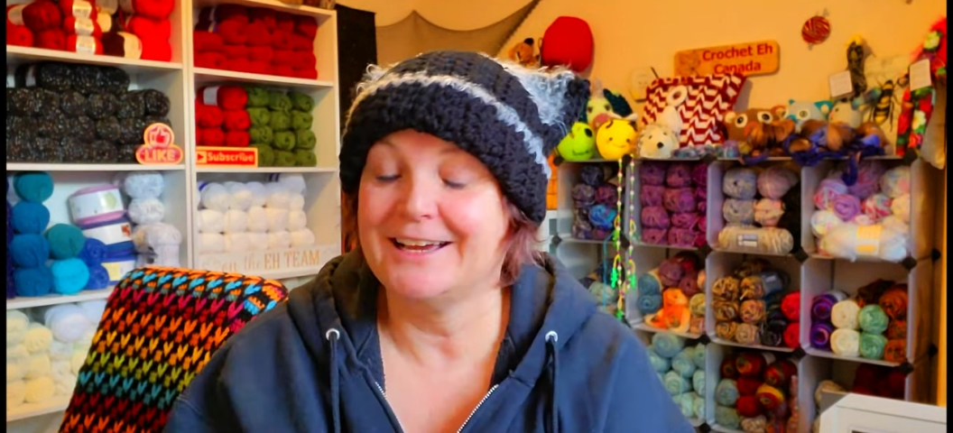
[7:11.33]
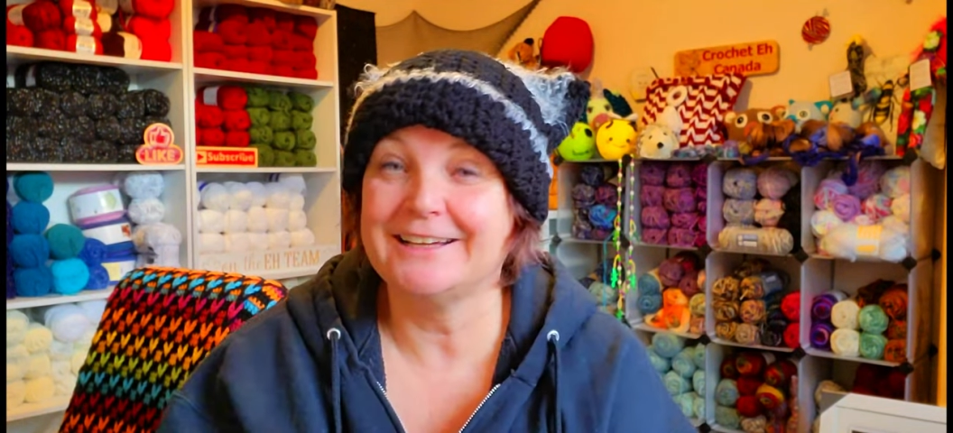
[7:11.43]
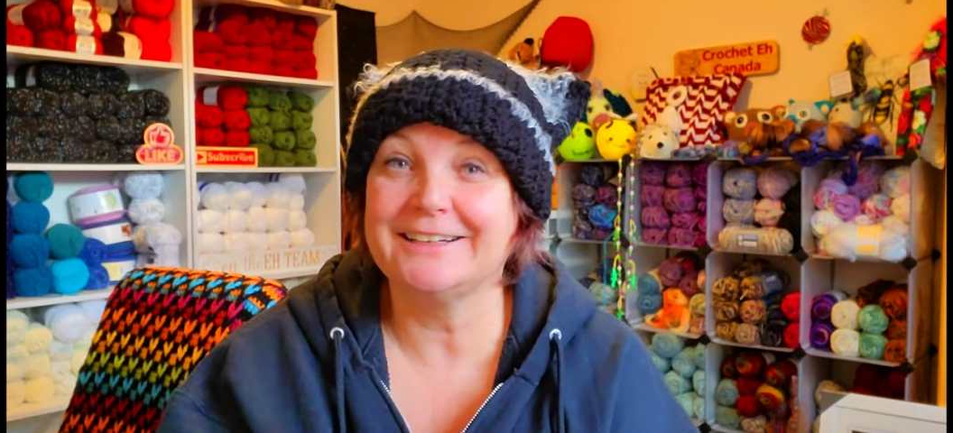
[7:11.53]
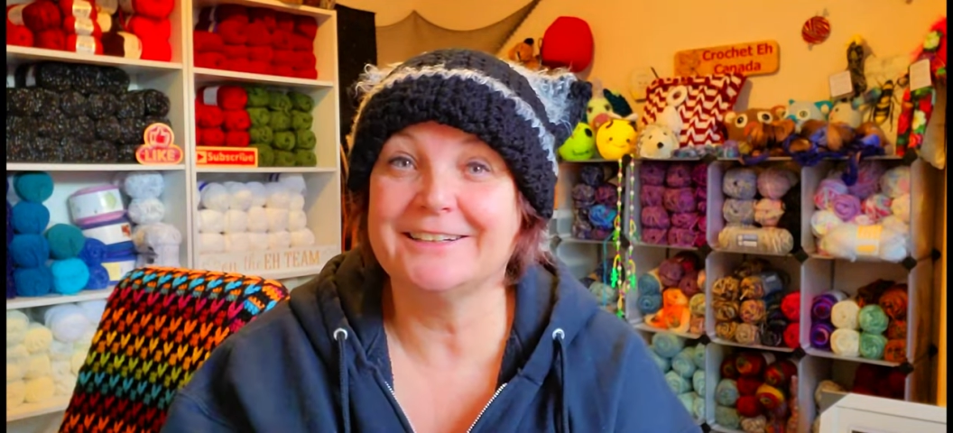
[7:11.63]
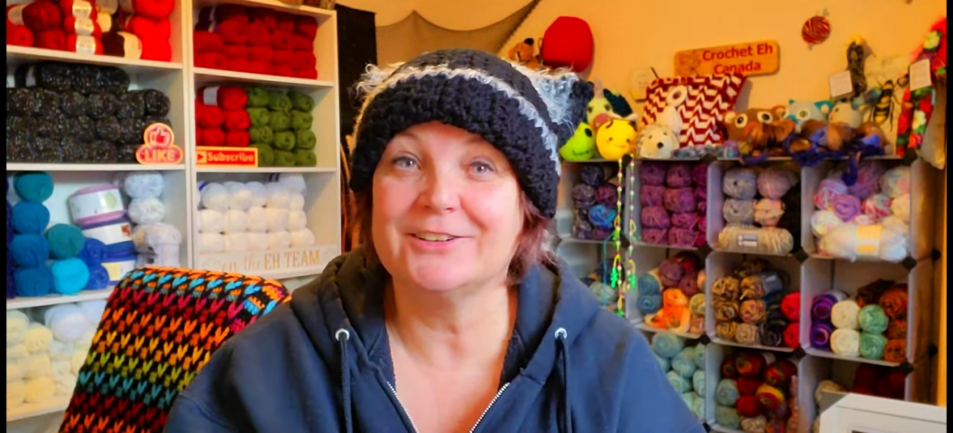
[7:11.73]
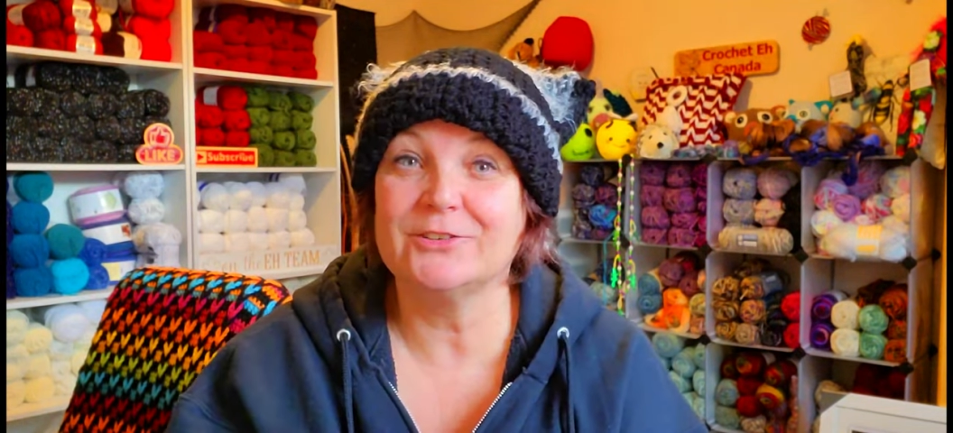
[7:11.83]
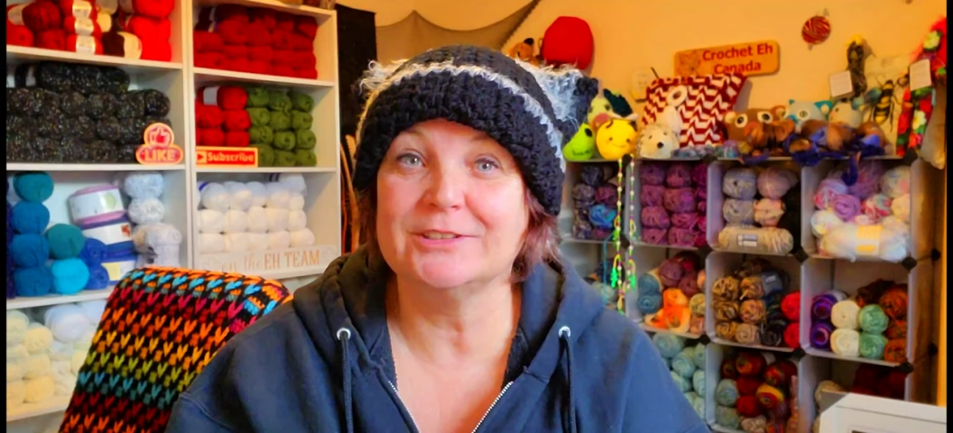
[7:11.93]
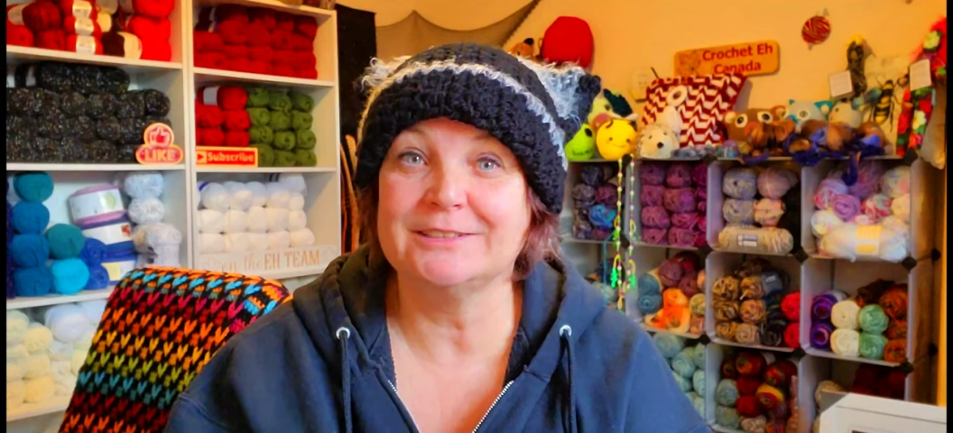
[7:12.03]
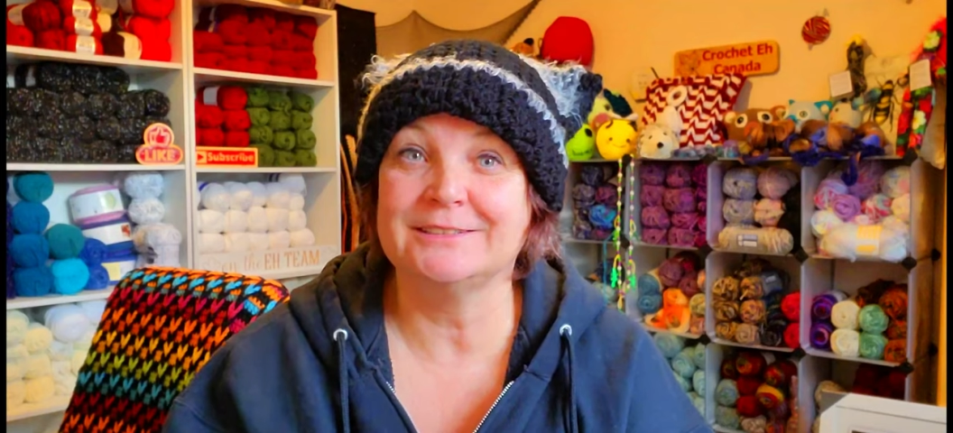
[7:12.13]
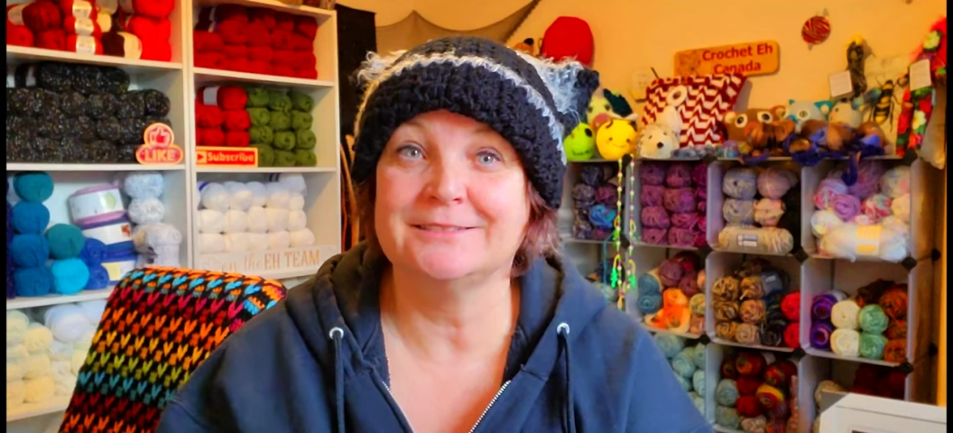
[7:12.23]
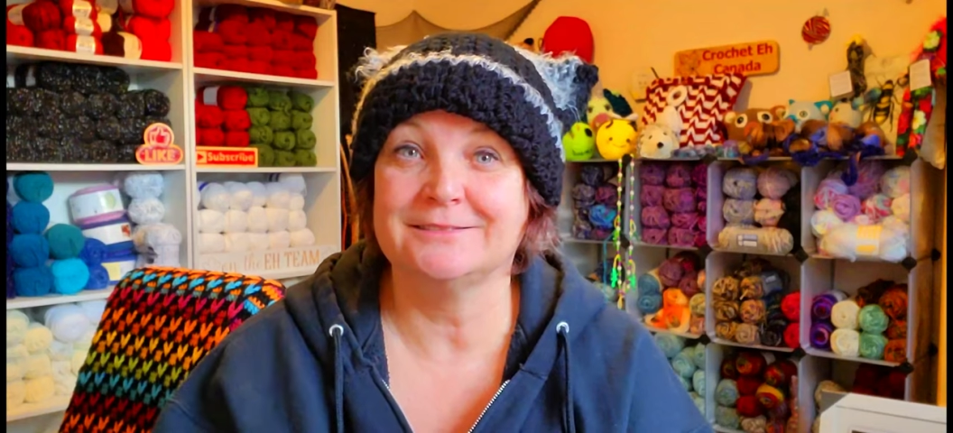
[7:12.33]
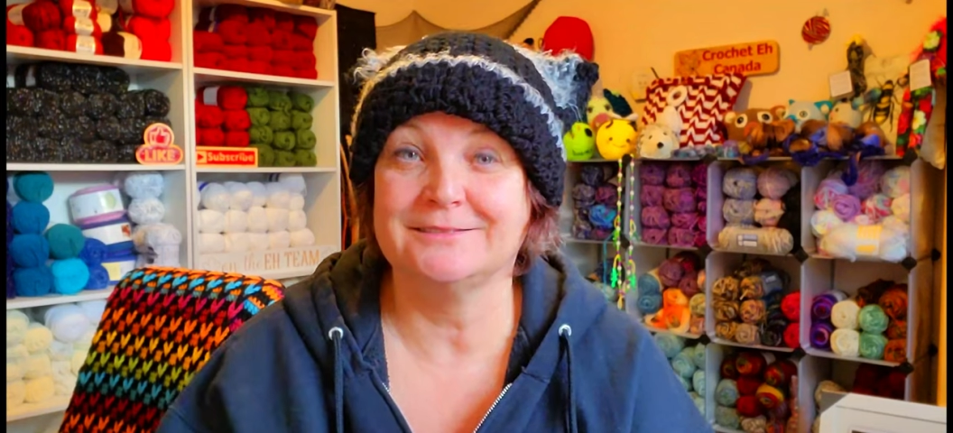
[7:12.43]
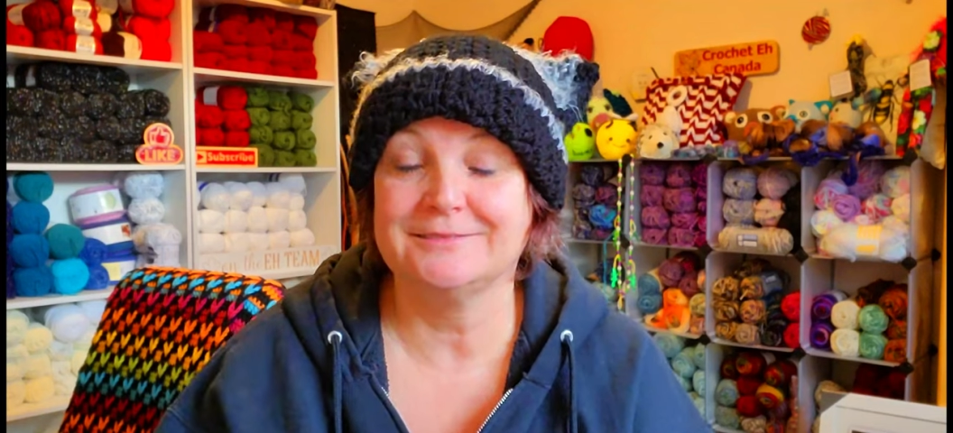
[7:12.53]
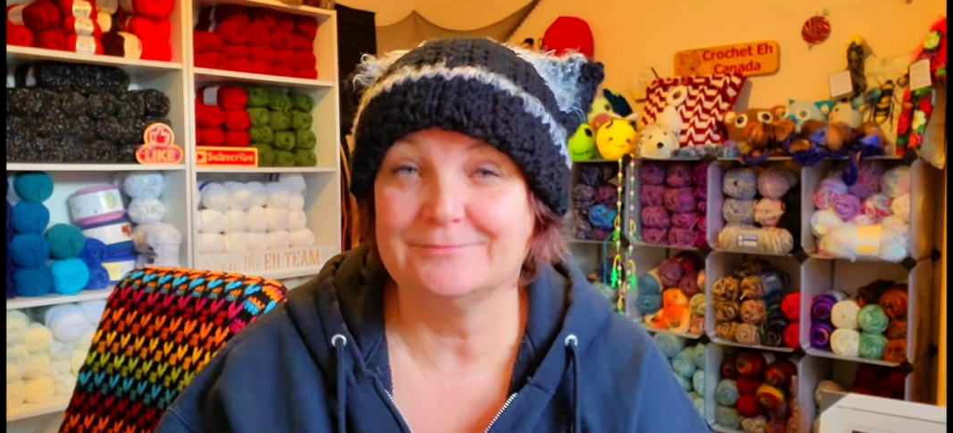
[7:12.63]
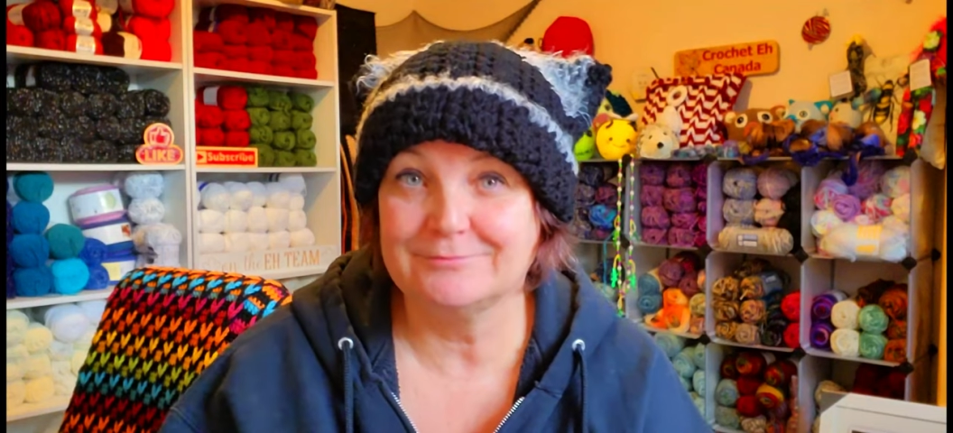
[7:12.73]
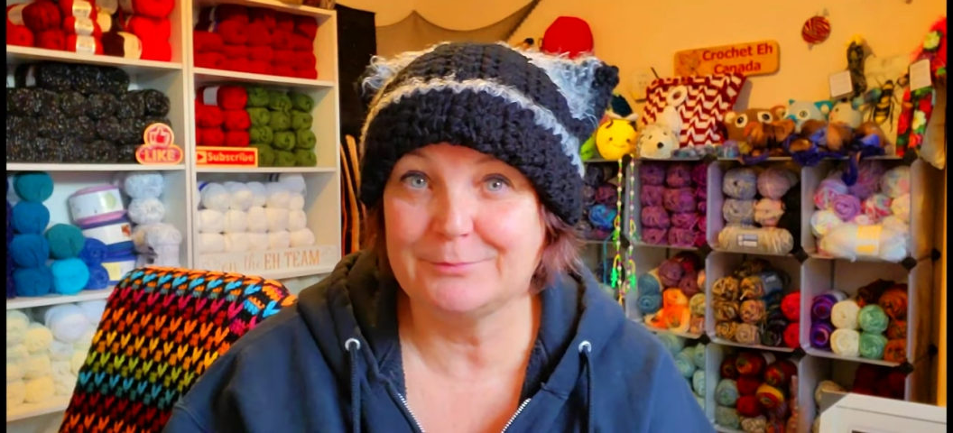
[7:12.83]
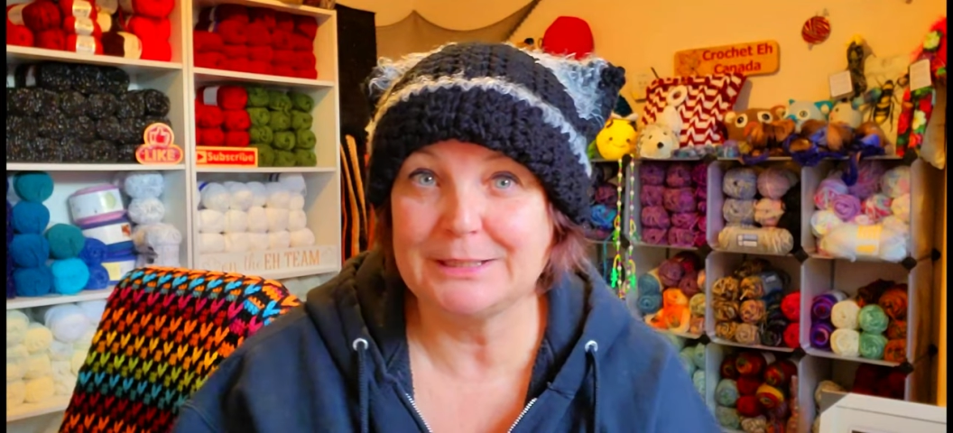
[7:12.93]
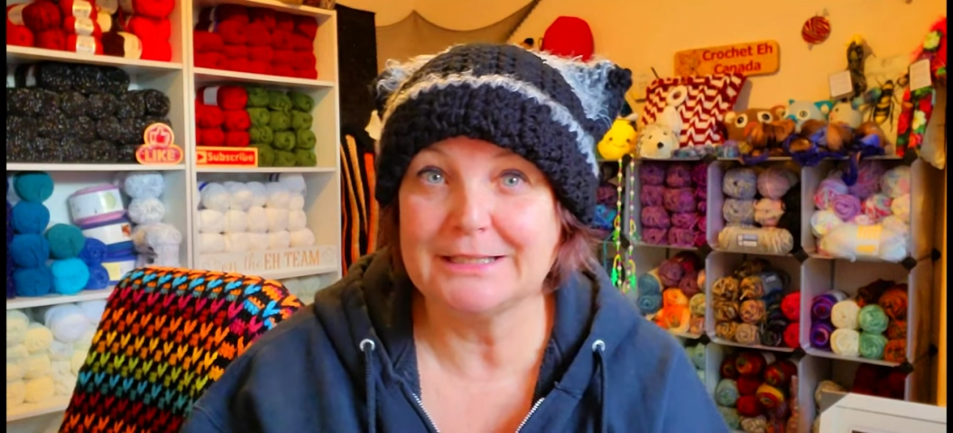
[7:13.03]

I'm going to go and be